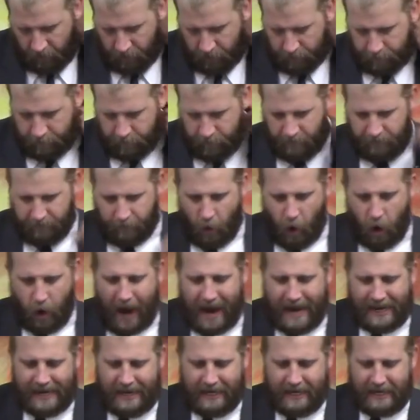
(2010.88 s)
before
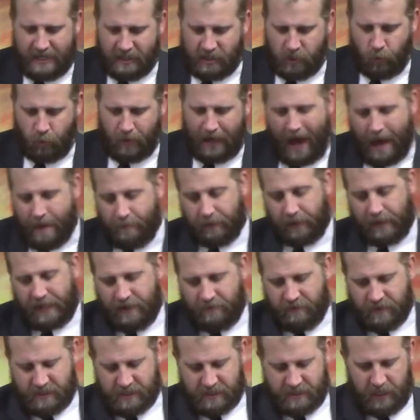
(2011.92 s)
I get into what I
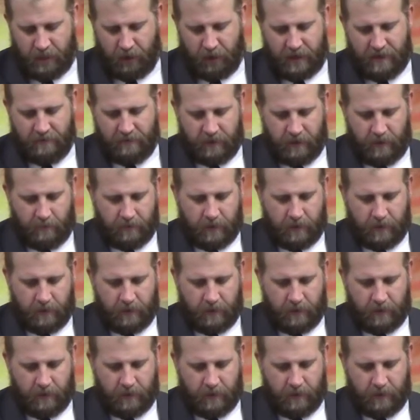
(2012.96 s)
believe is still even the,